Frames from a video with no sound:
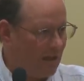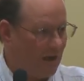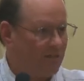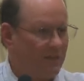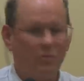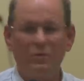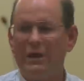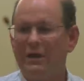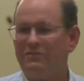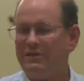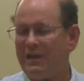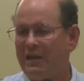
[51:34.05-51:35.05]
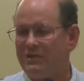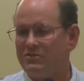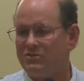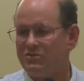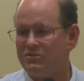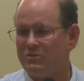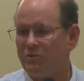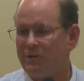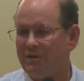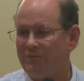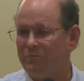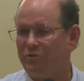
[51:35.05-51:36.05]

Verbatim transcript: I think we have the answers, and we have